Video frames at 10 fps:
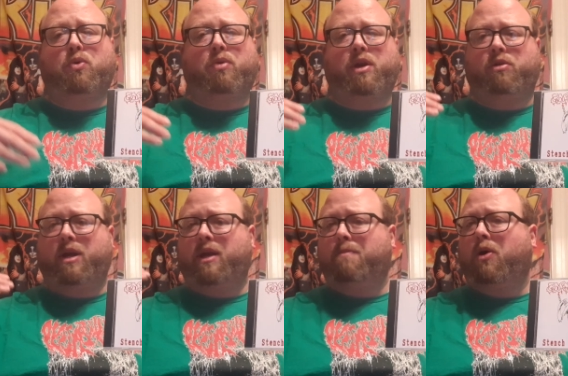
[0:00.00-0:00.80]
or you're
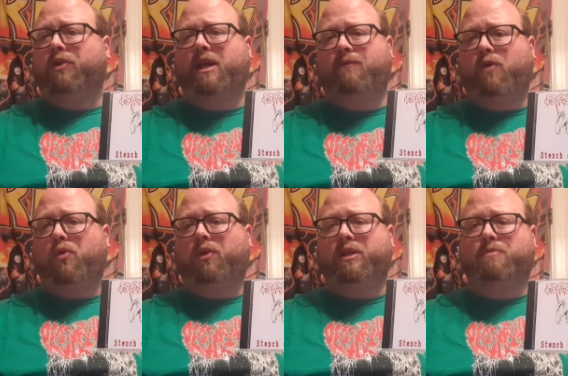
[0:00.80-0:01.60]
in a multi
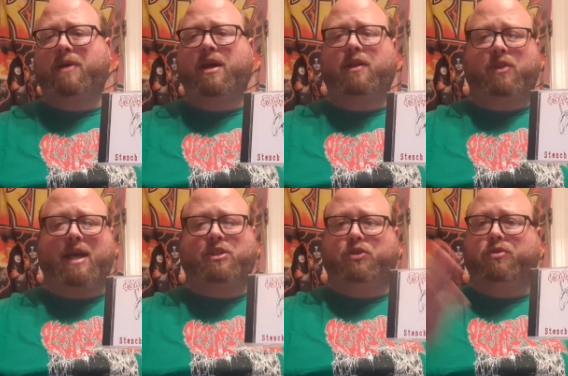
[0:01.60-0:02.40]
vocalist band and
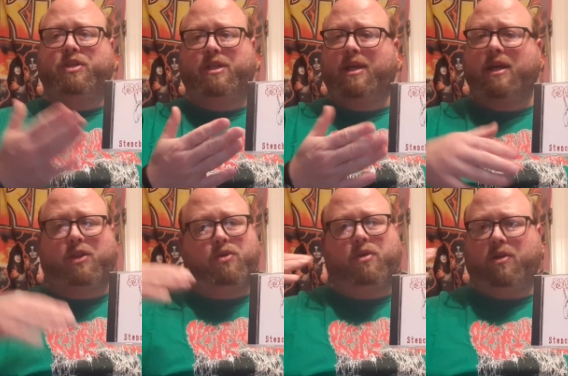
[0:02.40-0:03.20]
that's your shtick,
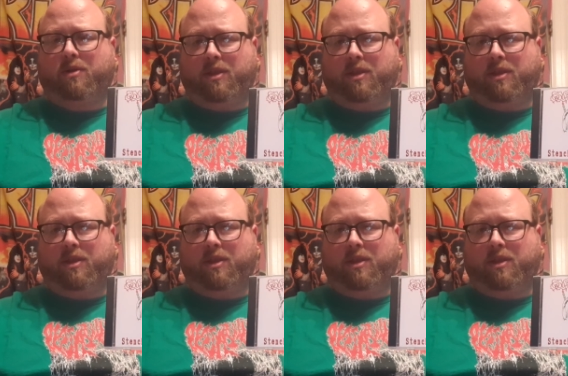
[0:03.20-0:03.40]
and you're gonna